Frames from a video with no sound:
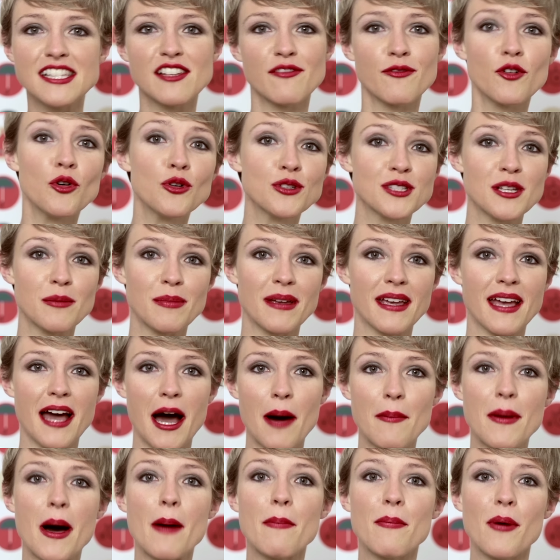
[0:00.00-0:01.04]
have also
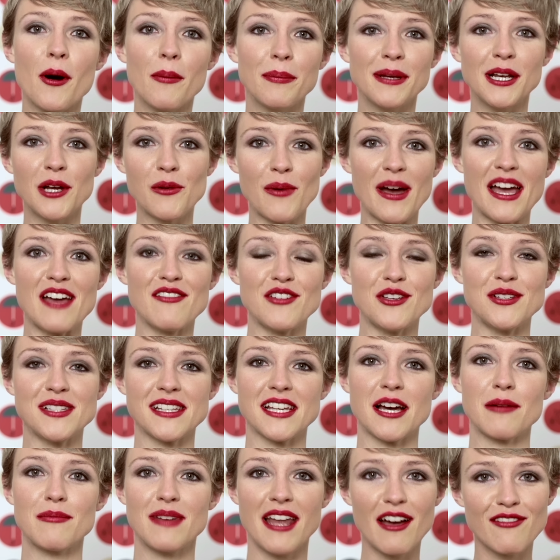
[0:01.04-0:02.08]
become a popular way of using
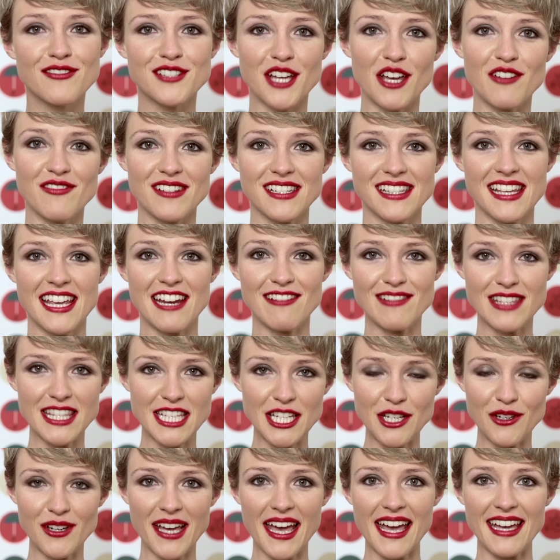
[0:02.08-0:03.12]
up leftovers here in
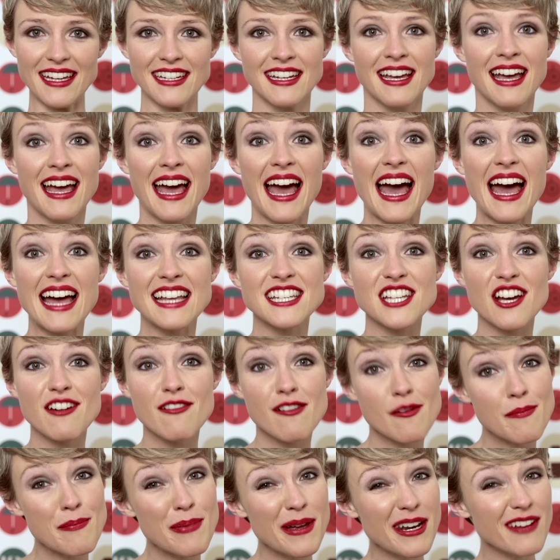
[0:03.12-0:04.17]
the UK and are
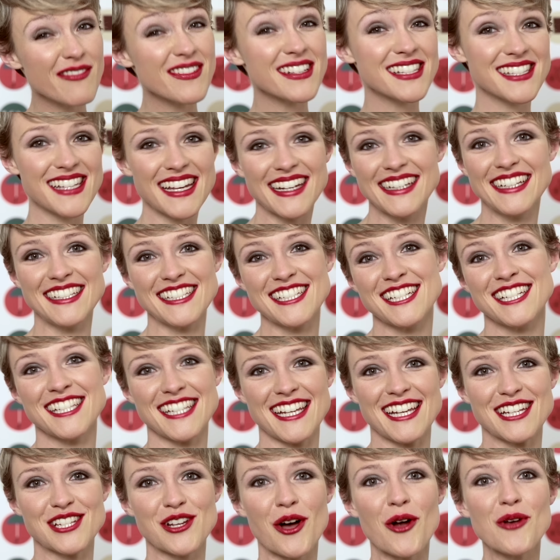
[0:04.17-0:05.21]
a bit of a signature
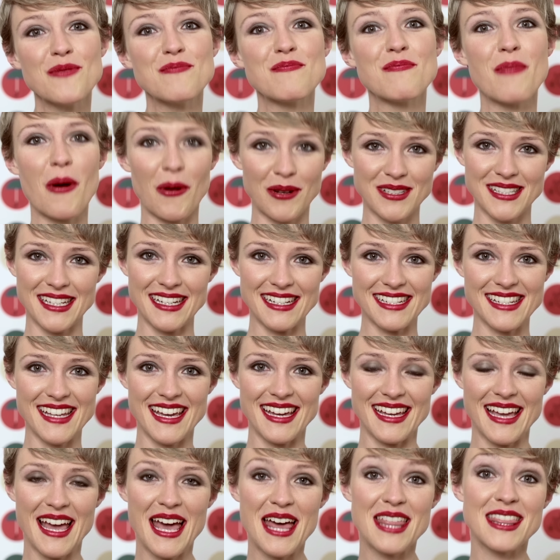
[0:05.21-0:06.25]
dish on Boxing
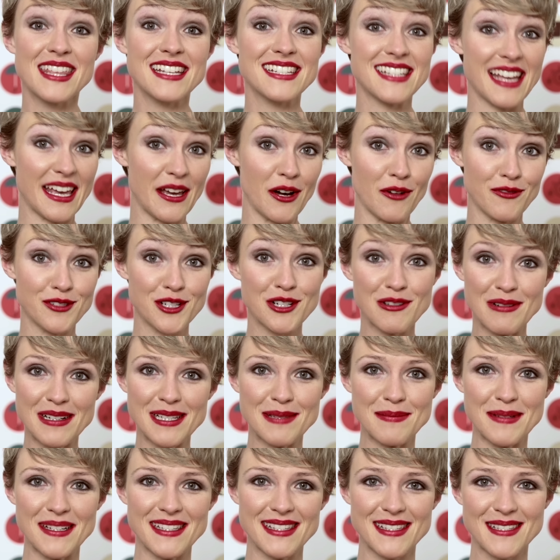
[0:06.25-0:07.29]
Day, the day after
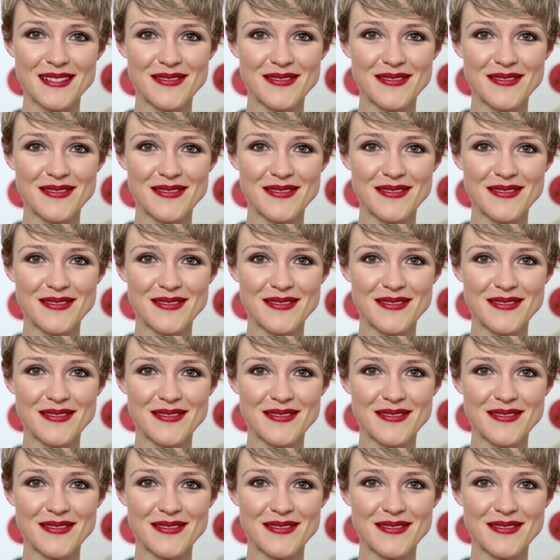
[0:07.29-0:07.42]
Christmas.